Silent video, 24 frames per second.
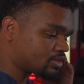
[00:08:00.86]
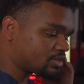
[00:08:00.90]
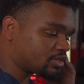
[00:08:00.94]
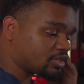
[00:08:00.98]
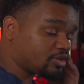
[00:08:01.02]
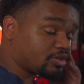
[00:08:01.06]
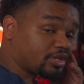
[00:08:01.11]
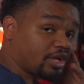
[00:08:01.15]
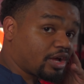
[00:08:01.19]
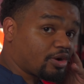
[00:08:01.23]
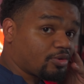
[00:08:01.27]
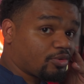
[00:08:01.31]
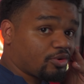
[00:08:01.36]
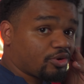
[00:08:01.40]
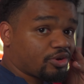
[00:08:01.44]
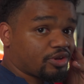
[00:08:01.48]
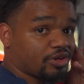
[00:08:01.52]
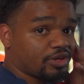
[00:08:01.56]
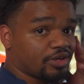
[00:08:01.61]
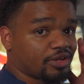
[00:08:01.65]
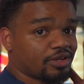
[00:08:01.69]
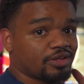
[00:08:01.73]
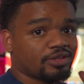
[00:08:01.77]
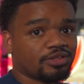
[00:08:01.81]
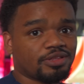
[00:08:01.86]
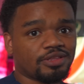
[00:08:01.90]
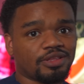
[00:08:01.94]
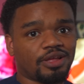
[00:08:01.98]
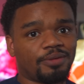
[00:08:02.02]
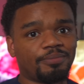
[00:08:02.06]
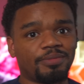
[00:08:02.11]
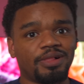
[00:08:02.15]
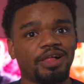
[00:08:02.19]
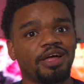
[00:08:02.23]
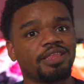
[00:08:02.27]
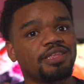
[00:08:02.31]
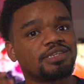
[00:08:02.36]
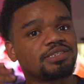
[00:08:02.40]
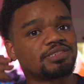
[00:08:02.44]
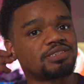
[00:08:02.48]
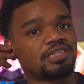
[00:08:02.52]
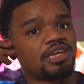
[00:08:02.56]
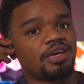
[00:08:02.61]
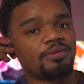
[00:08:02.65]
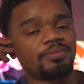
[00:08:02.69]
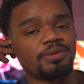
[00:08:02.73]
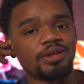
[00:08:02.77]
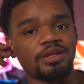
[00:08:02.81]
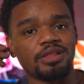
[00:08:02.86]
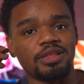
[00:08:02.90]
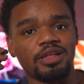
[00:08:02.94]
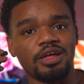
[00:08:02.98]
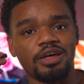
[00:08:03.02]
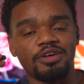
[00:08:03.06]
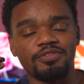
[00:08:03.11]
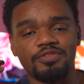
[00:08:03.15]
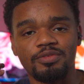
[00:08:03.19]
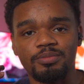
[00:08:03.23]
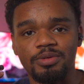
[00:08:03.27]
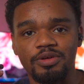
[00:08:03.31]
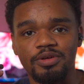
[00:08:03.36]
still not working. I'm glad this is happening live in